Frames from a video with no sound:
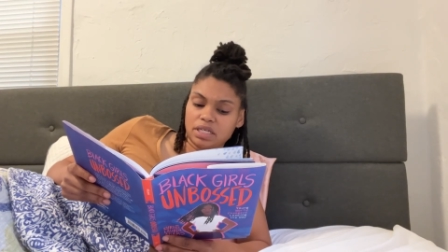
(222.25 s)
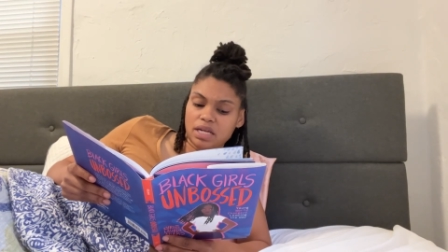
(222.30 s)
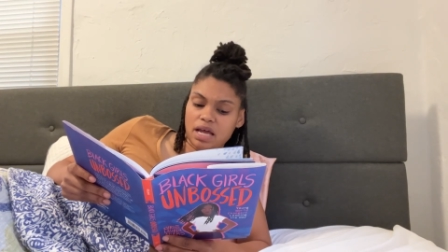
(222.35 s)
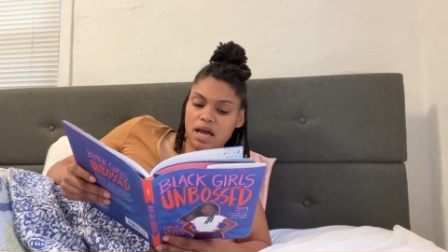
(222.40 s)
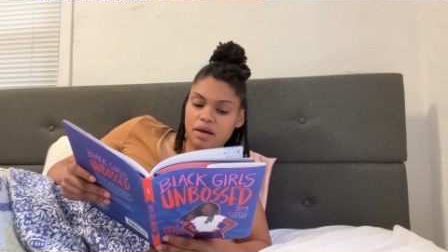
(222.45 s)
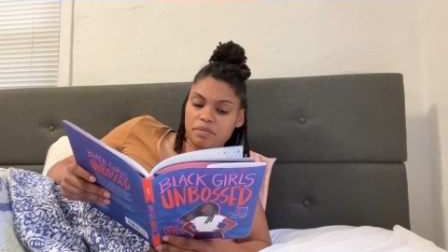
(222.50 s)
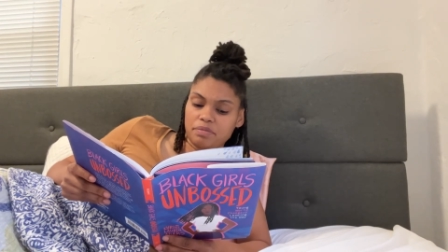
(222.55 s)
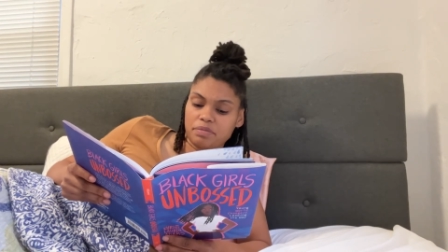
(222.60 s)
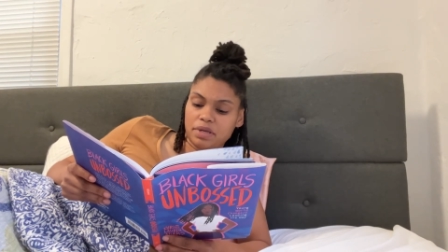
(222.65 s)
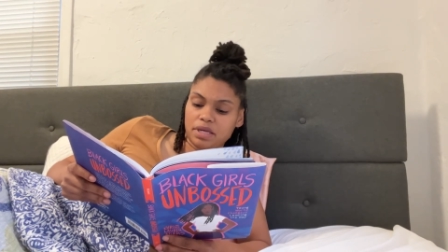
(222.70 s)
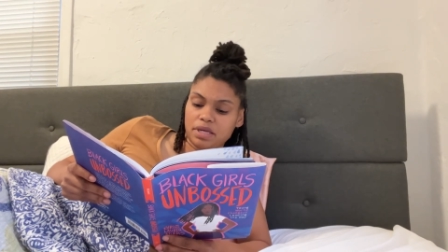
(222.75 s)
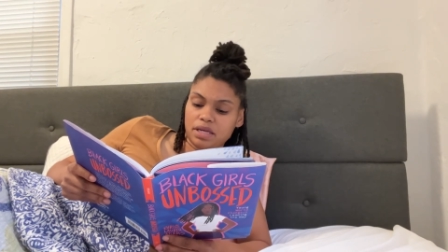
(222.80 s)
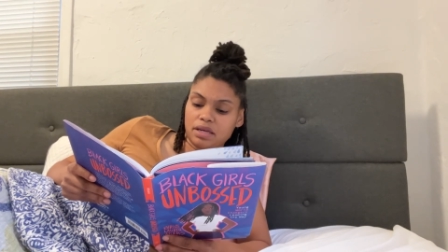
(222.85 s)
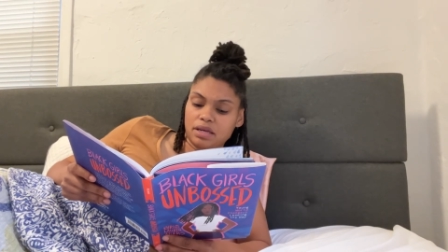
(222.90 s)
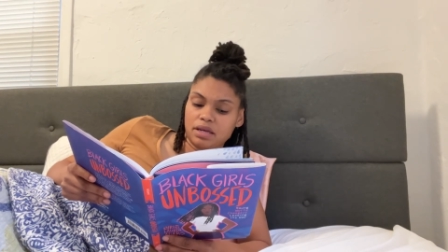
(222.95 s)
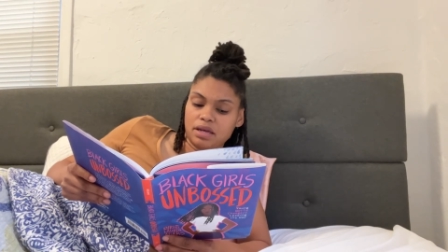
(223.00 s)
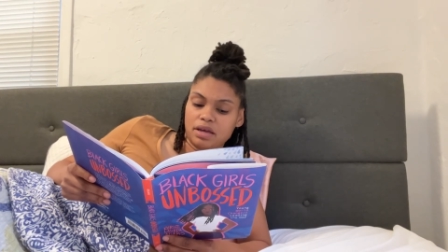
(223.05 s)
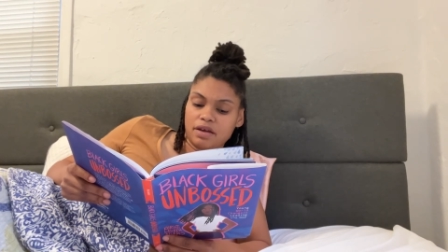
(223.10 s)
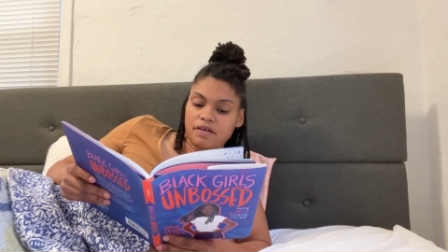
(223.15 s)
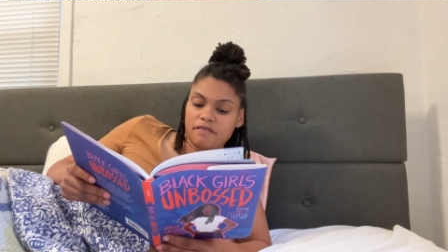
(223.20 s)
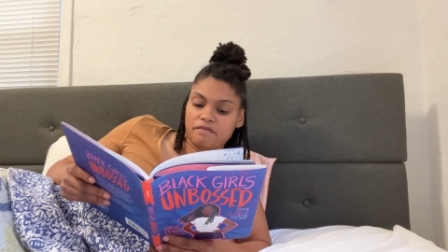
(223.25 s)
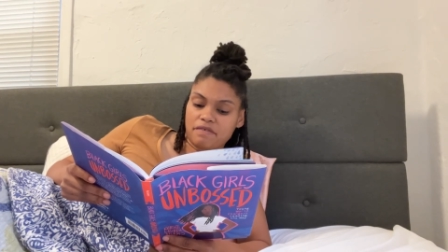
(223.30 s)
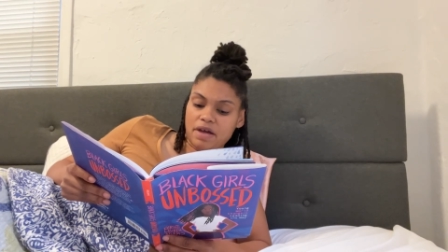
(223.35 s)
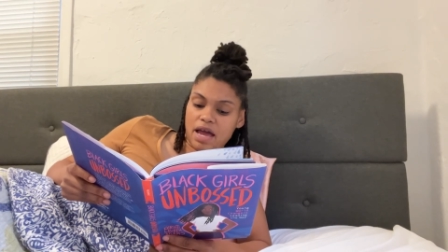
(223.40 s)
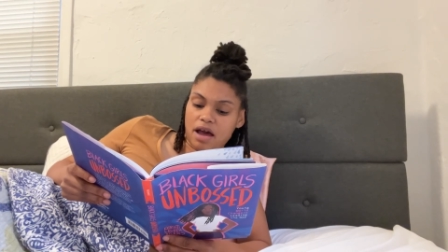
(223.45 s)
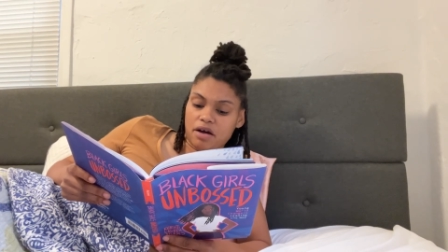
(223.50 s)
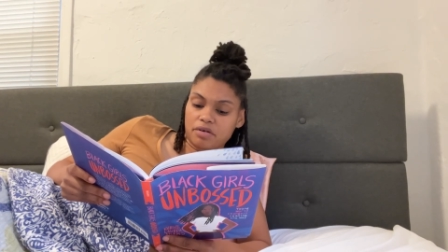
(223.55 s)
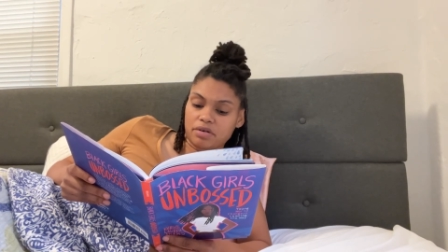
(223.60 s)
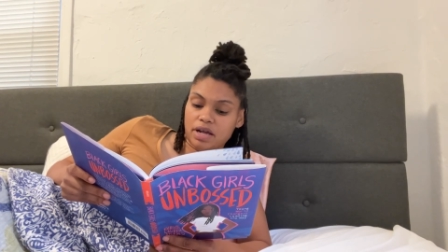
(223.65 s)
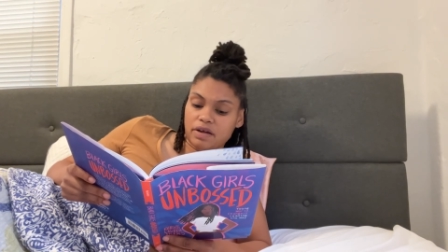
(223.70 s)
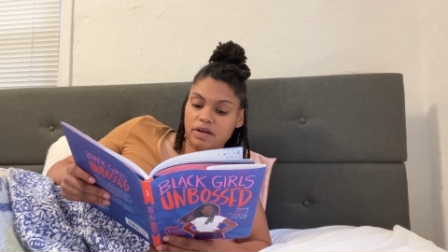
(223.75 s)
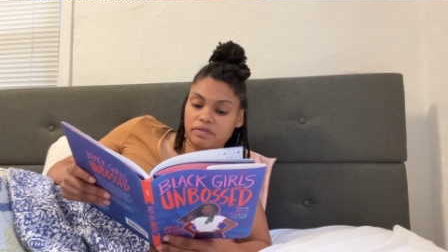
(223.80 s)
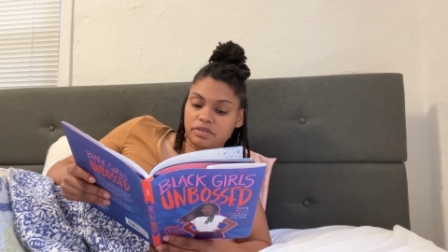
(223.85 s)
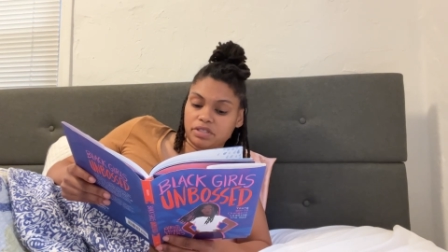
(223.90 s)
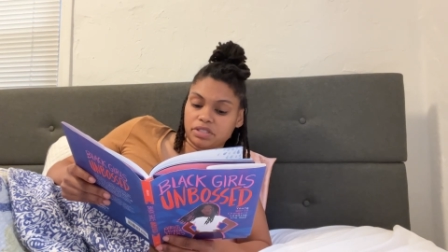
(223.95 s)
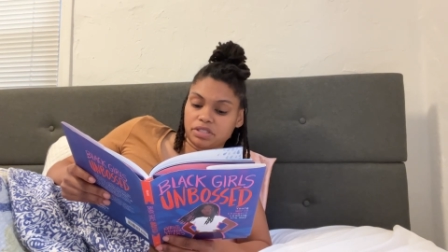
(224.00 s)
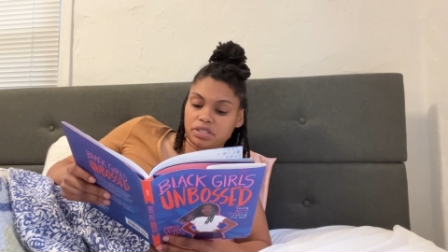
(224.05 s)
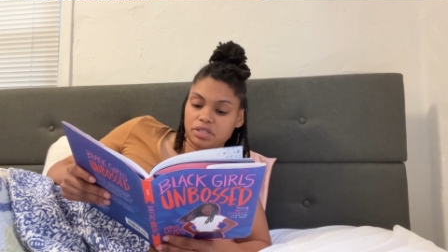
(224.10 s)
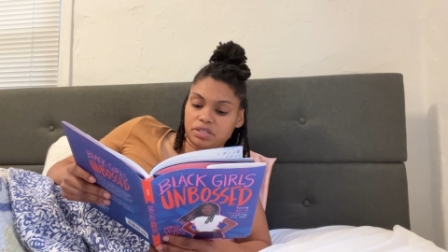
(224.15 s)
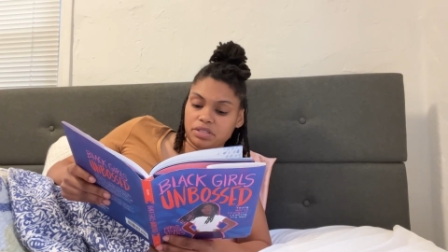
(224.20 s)
not be found after
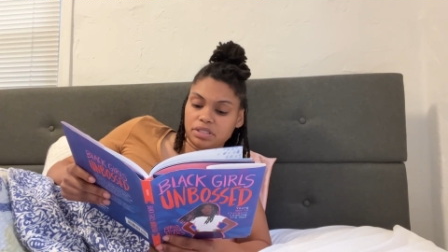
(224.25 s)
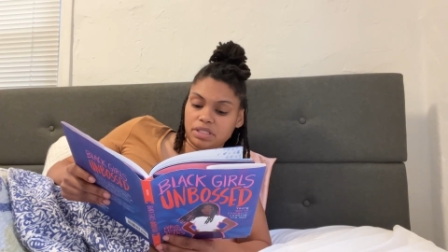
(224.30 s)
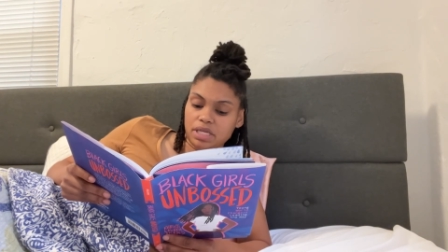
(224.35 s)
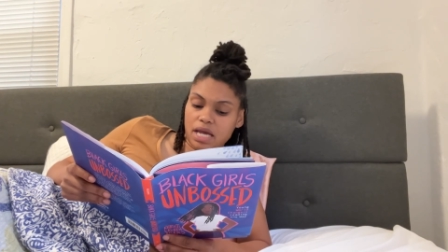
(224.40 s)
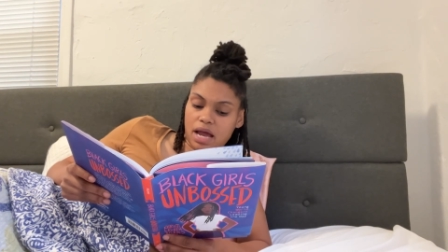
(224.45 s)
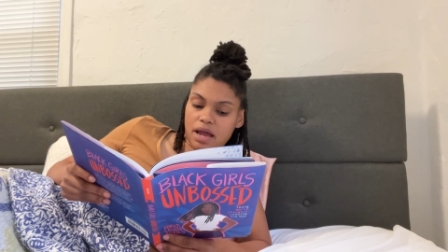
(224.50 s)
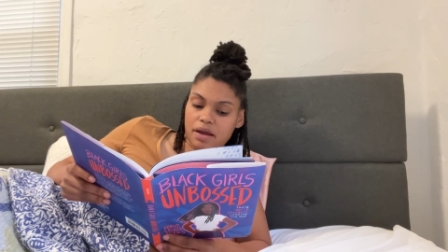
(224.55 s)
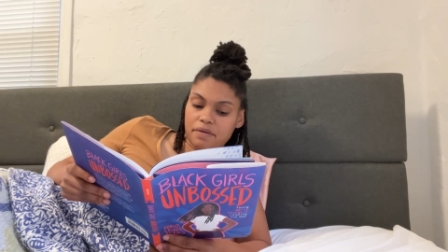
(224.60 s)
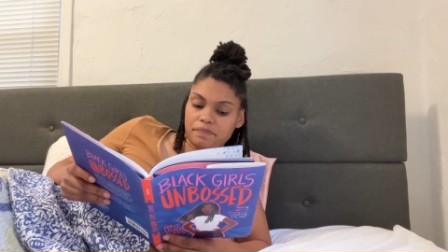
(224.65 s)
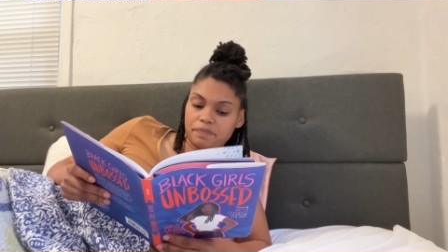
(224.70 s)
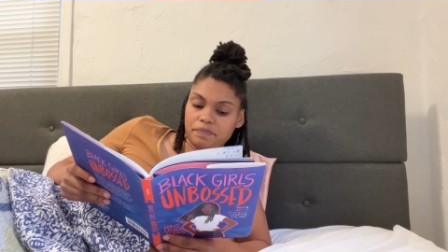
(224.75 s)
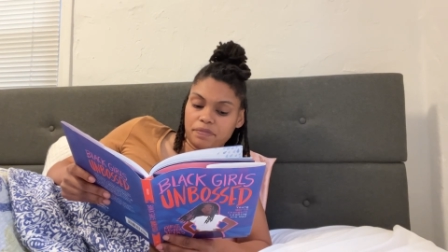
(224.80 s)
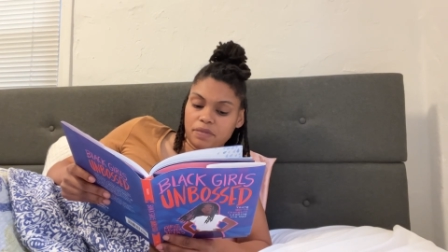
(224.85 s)
a certain time.